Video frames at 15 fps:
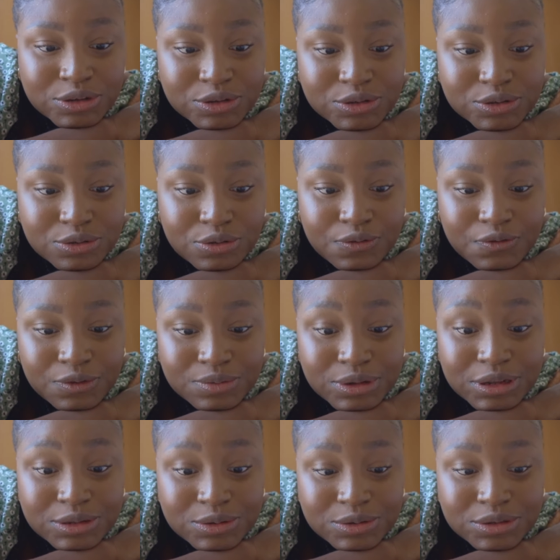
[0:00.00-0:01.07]
So from
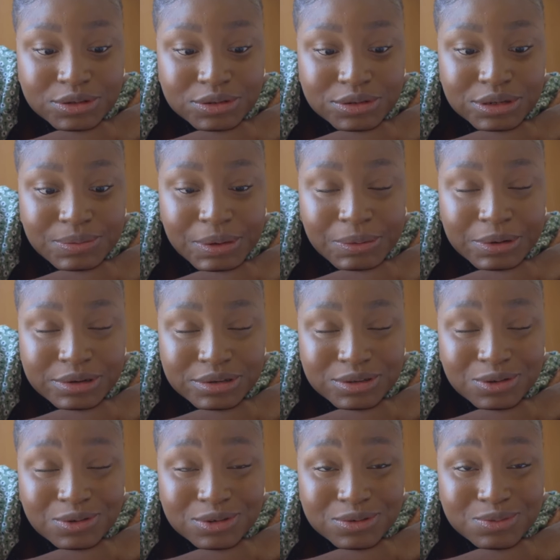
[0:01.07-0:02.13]
next week Tuesday my mouth is
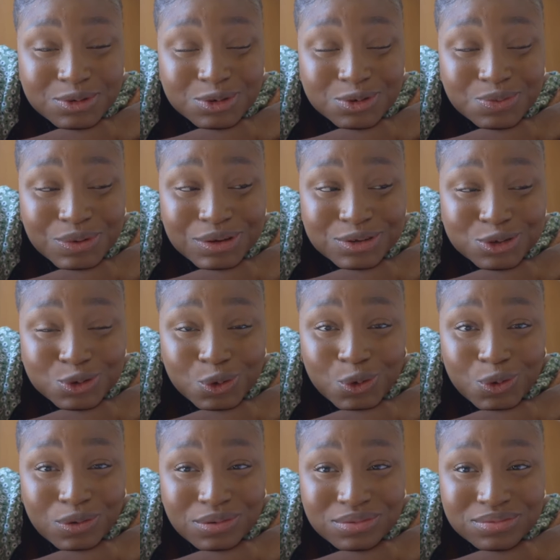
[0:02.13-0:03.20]
going to be super
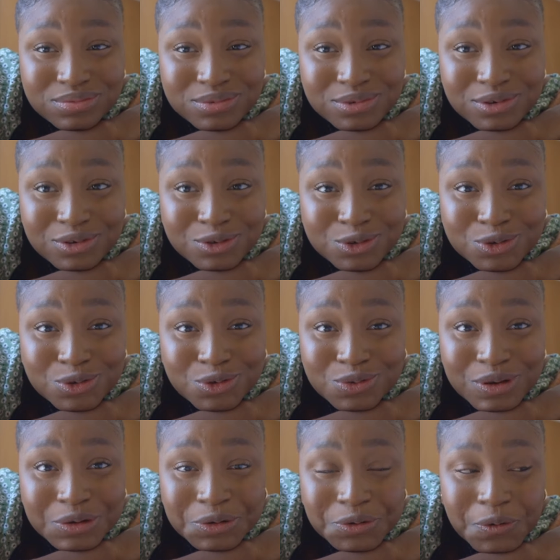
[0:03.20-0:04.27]
sore
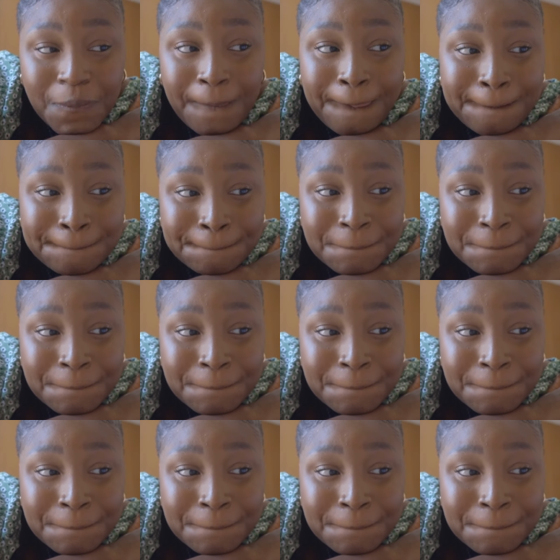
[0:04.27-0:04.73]
also, I don't know,